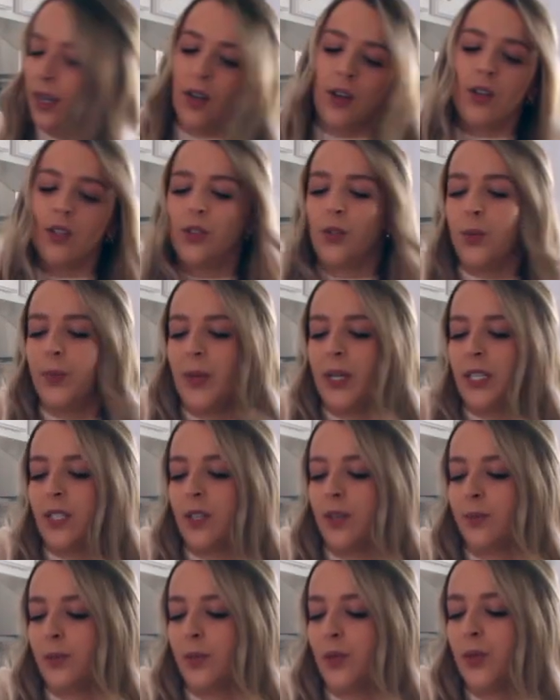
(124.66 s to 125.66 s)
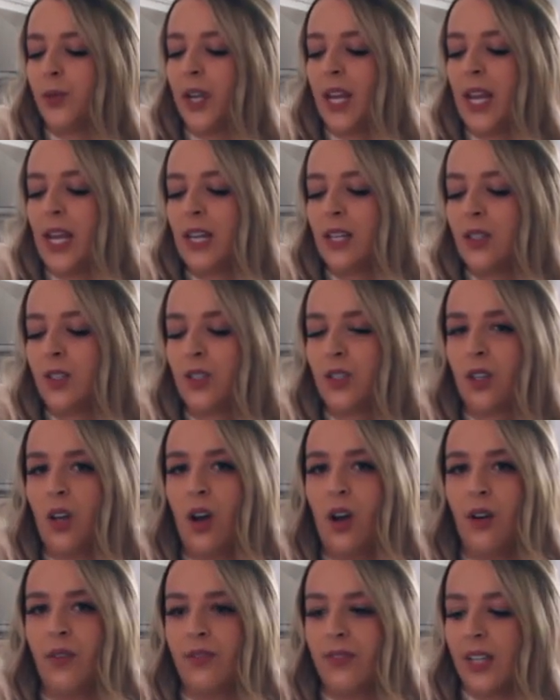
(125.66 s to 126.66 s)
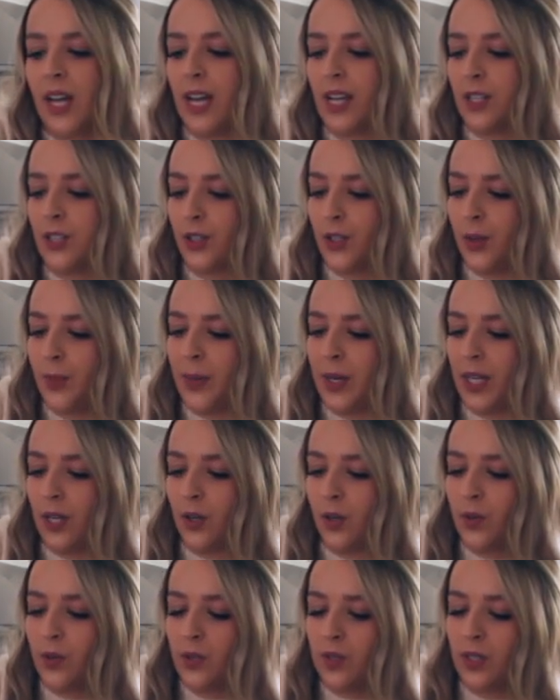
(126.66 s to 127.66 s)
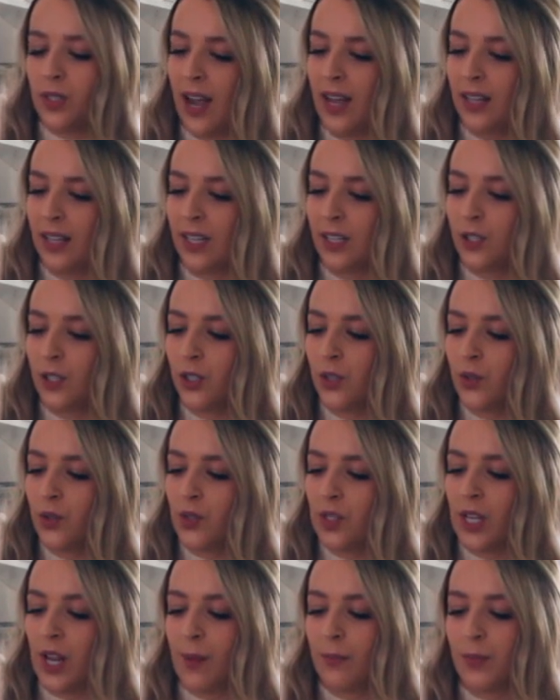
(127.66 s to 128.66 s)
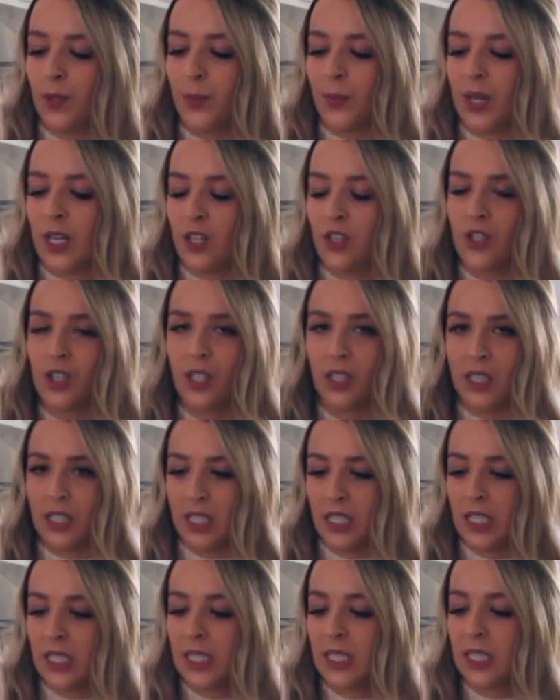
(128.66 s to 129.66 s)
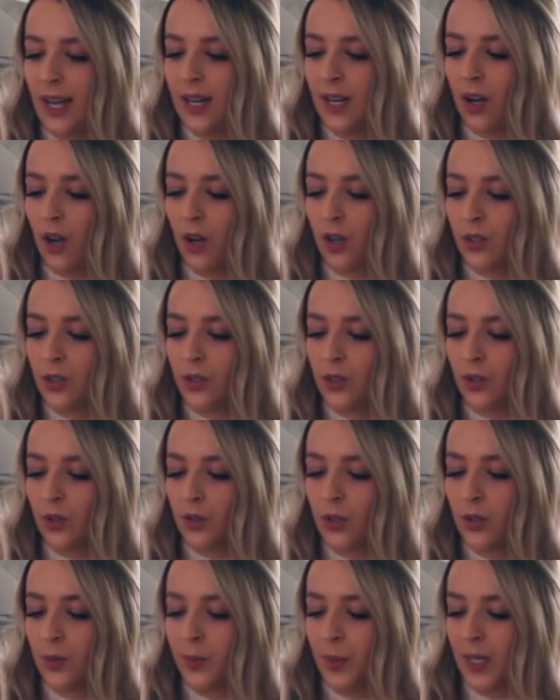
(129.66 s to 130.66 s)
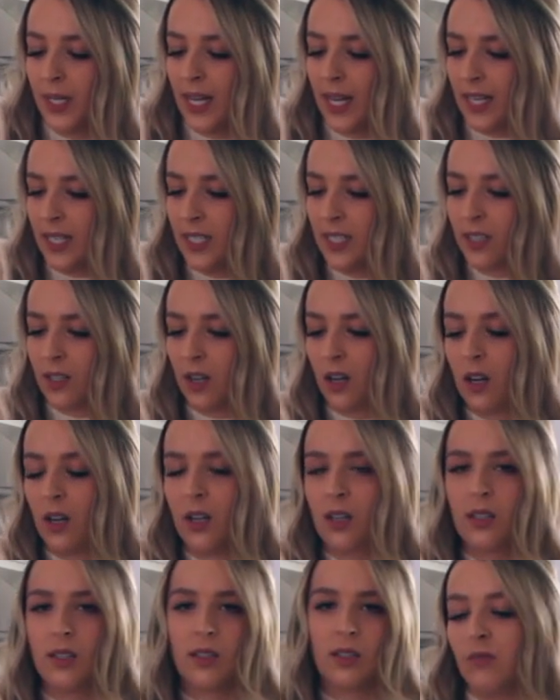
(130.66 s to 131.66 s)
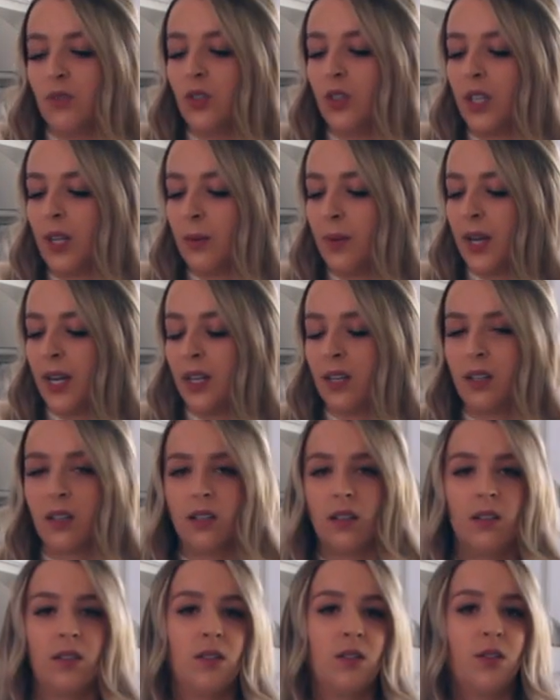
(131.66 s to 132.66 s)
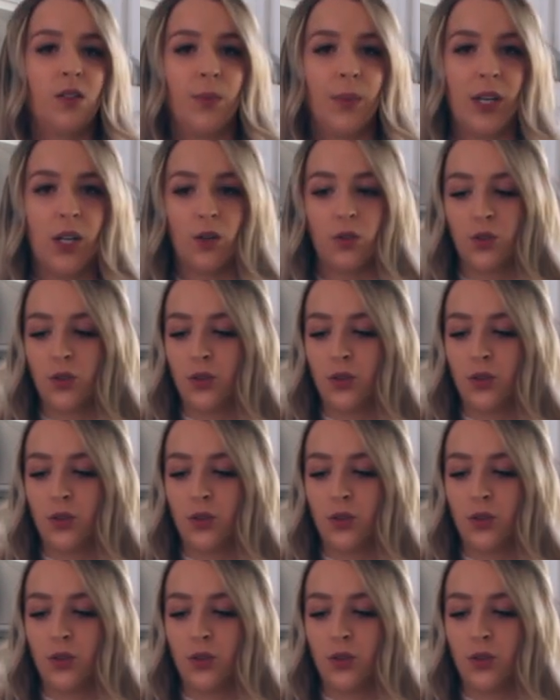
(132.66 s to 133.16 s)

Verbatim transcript: I also picked up two cans of diced tomatoes. I like to use them to make chilies and also spaghetti sauce. You can make tomato